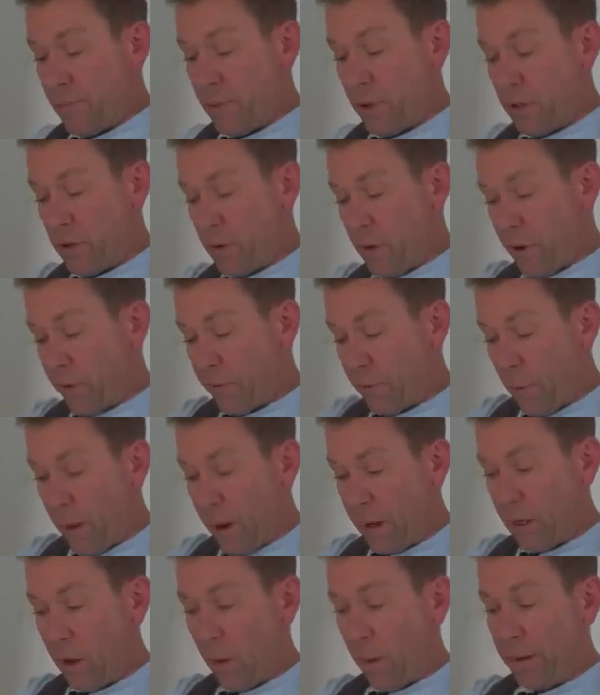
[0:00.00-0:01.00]
Put your
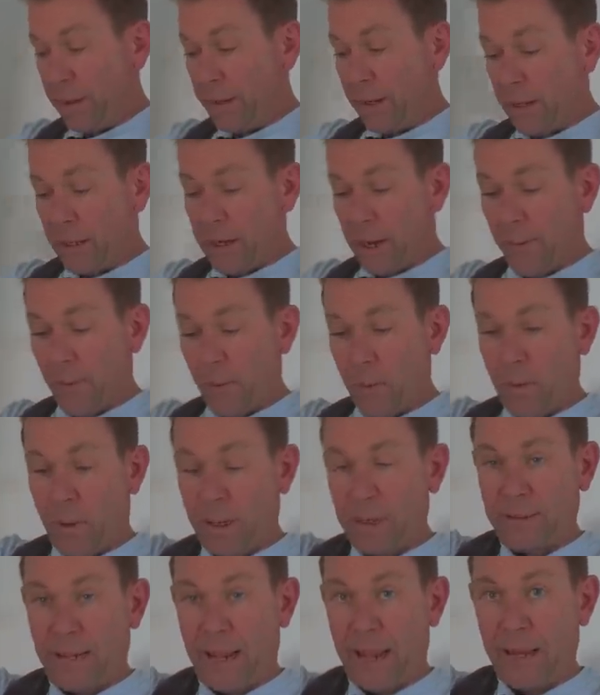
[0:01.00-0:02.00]
halfway line, and I come all the
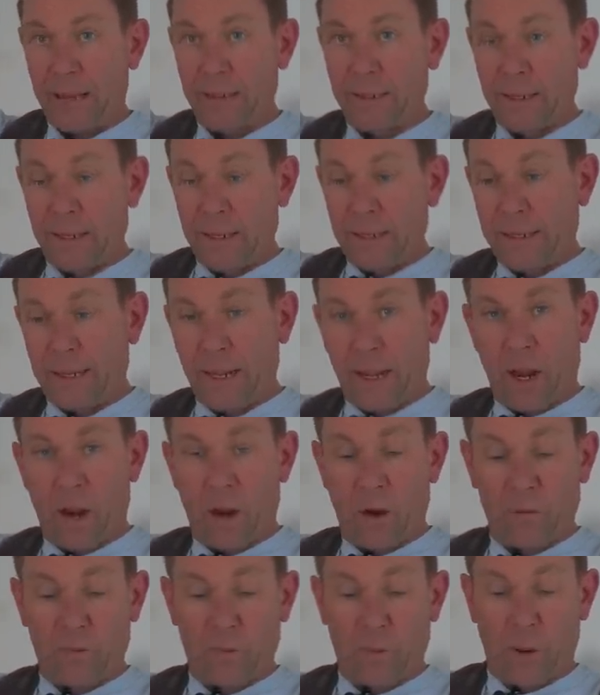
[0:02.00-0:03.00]
way down, get
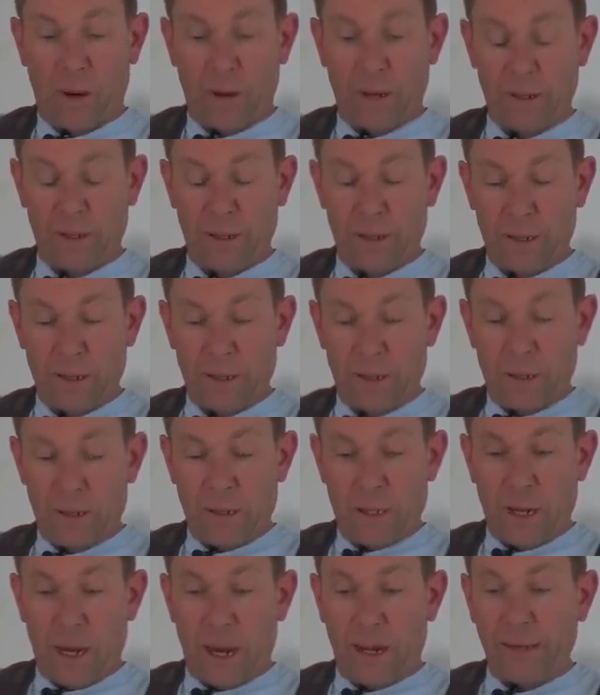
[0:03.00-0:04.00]
halfway,
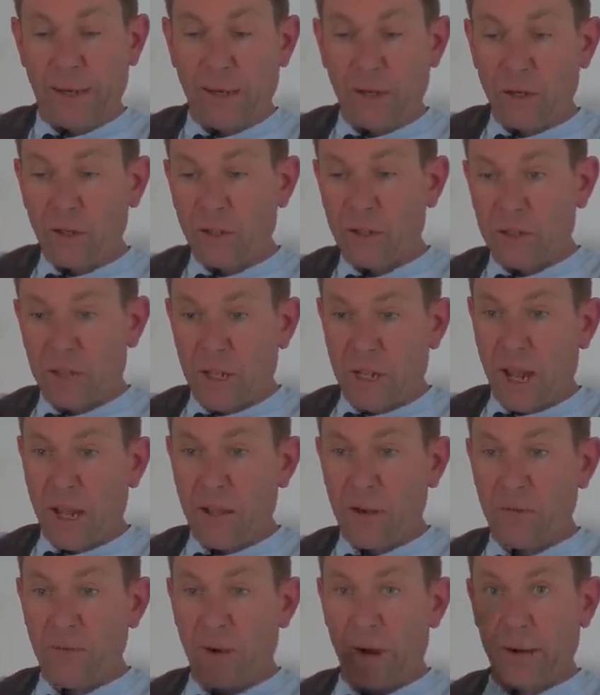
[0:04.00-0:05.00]
and then you can see how
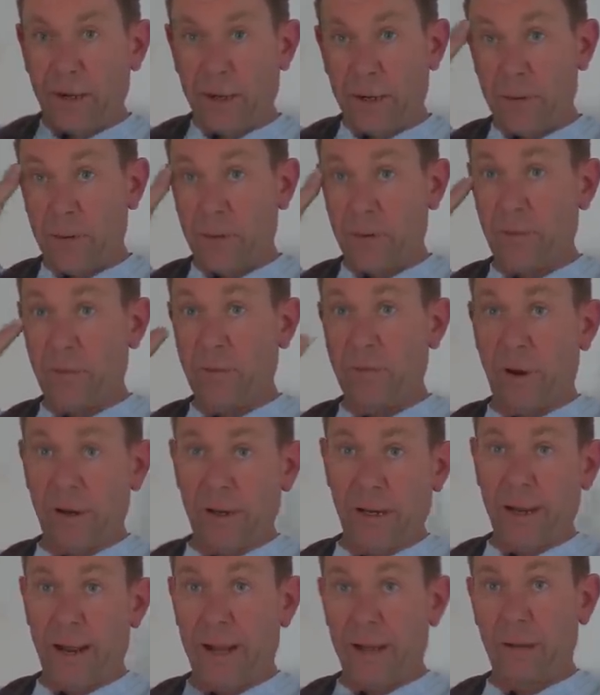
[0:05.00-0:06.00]
you're running, if you're
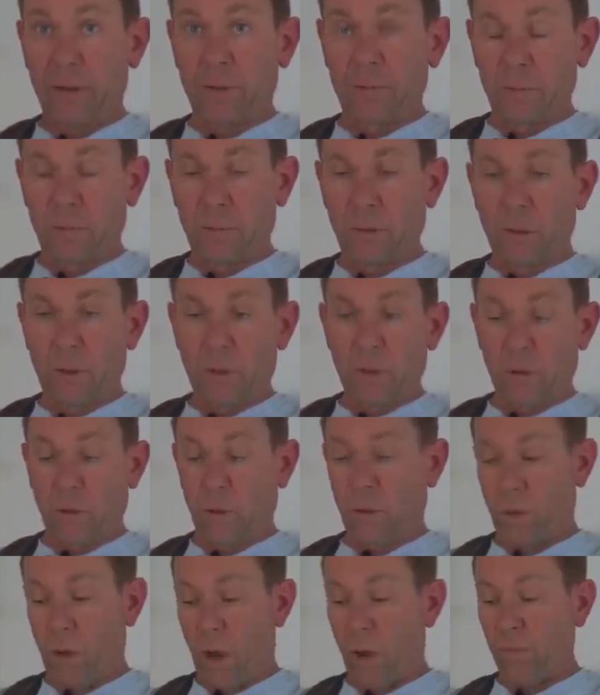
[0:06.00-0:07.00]
running out,
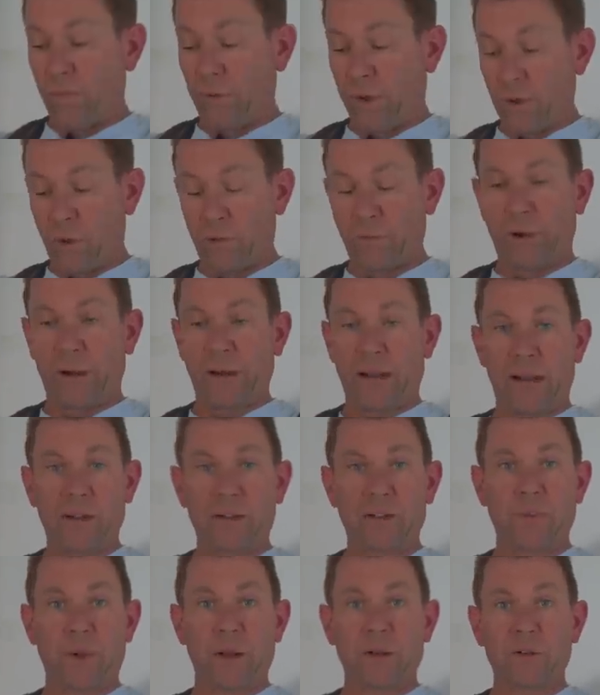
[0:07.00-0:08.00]
or hopefully not running out
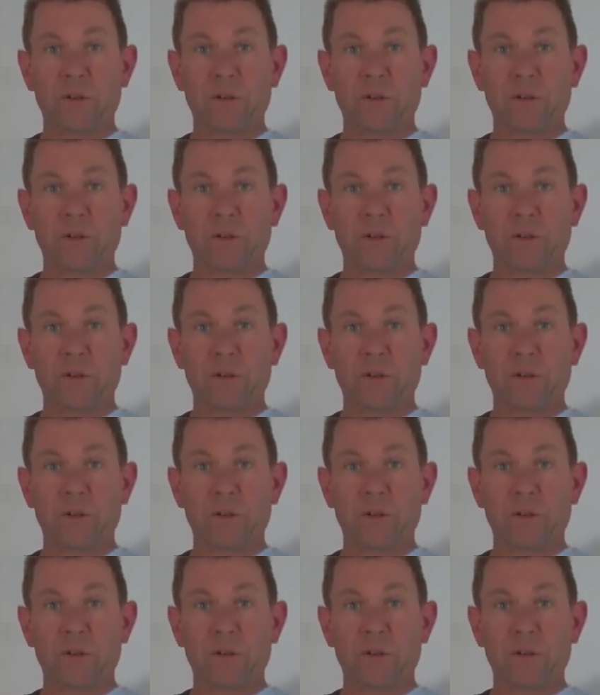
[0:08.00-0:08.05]
so much.